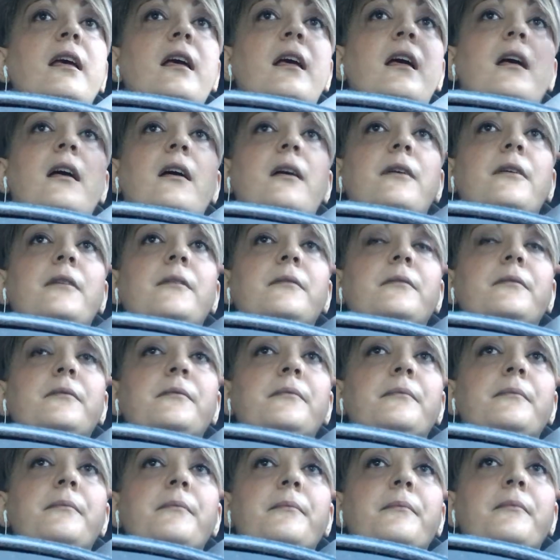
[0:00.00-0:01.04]
Uh,
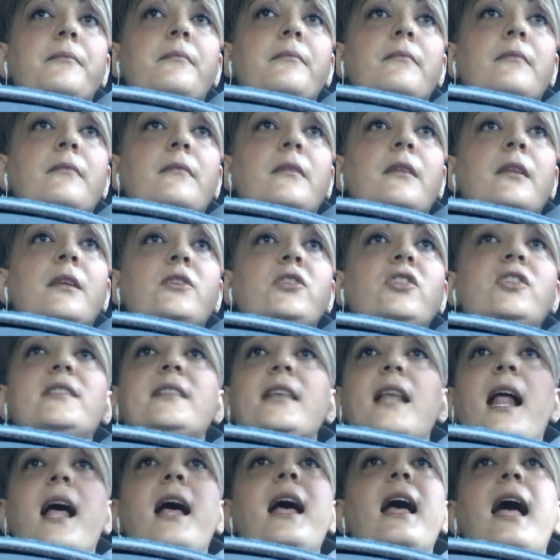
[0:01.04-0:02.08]
she
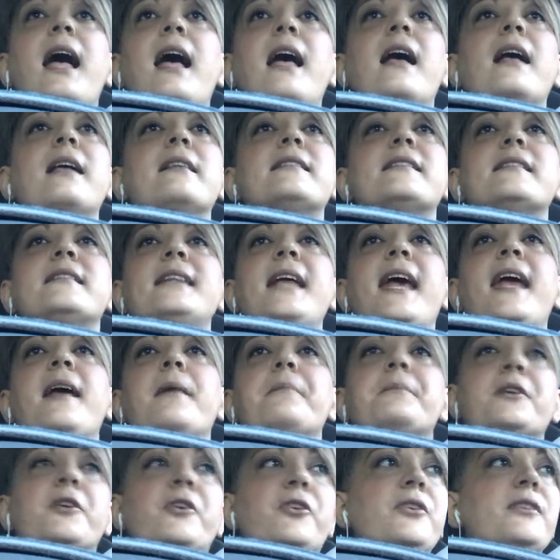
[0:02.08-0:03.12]
said I, I
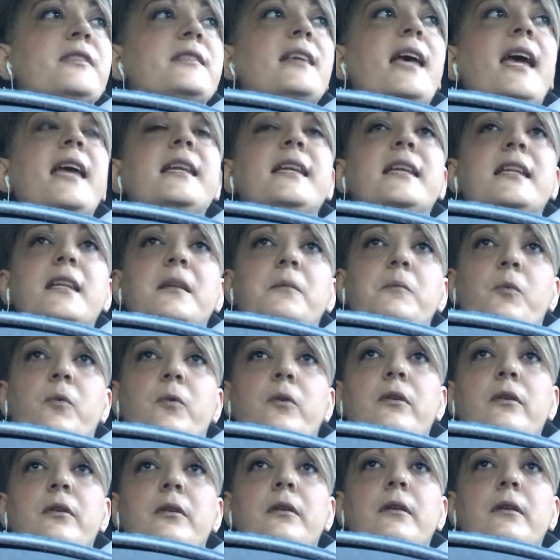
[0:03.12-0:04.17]
snapped. I couldn't take anymore.